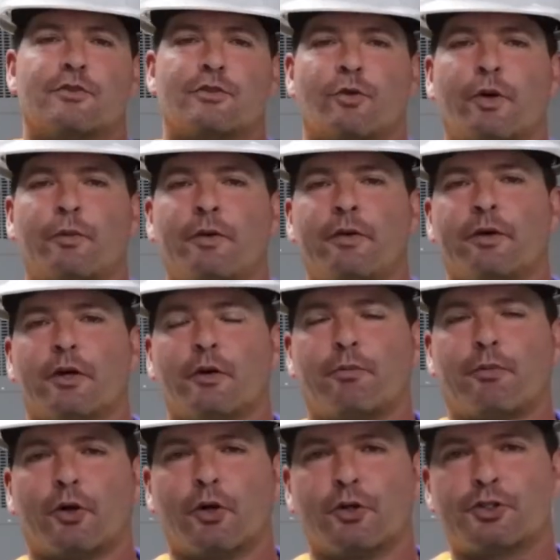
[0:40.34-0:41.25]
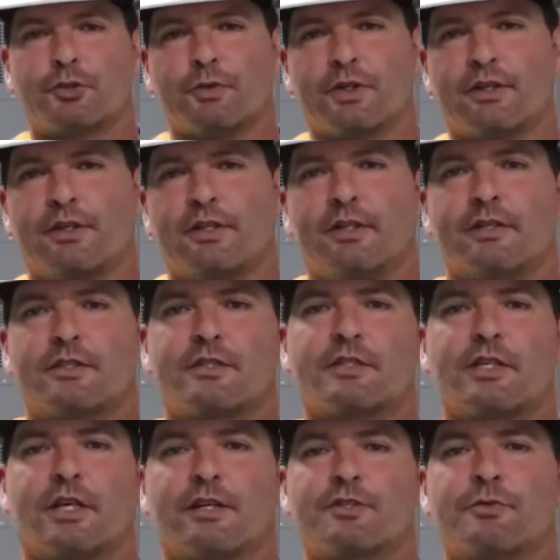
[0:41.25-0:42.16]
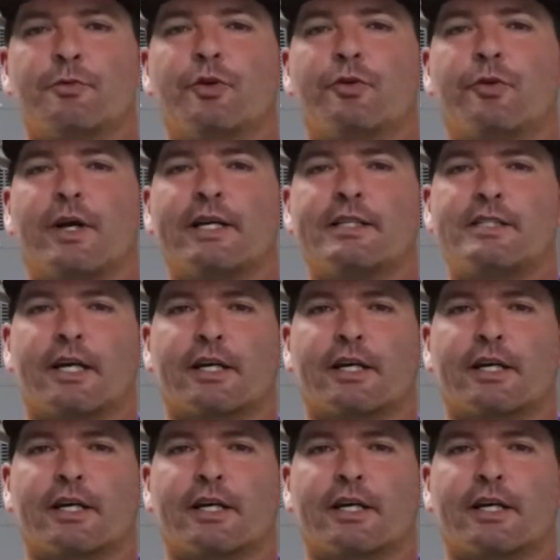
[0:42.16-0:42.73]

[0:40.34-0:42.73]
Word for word: So when we were approached with this uh, SmoothRide